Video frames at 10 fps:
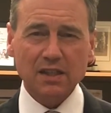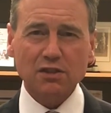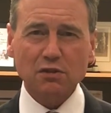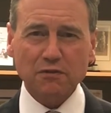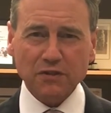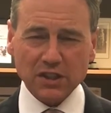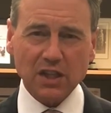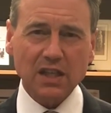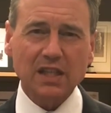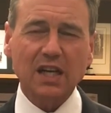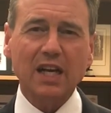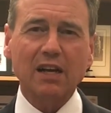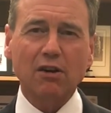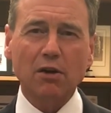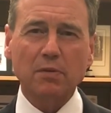to officially
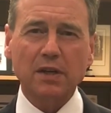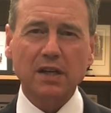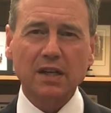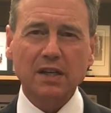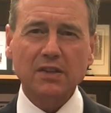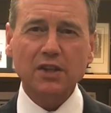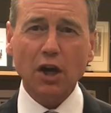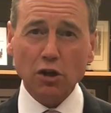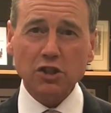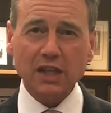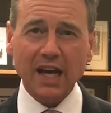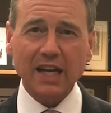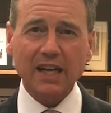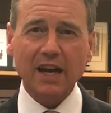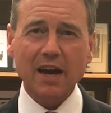declare open the
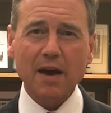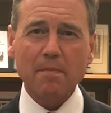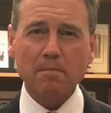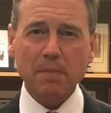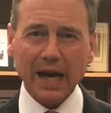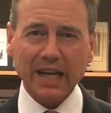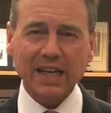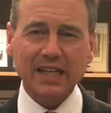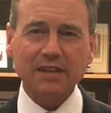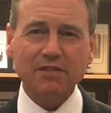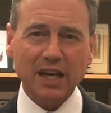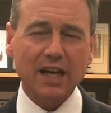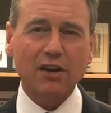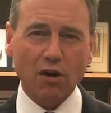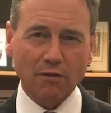Oceanic Palliative
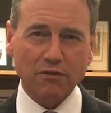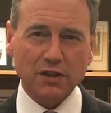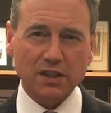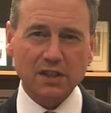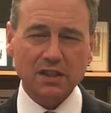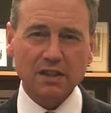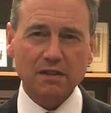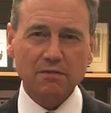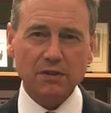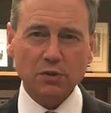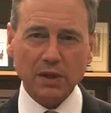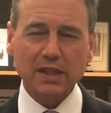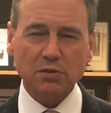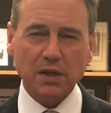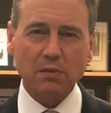Care Conference for
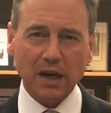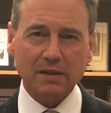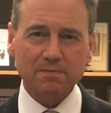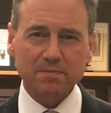2021.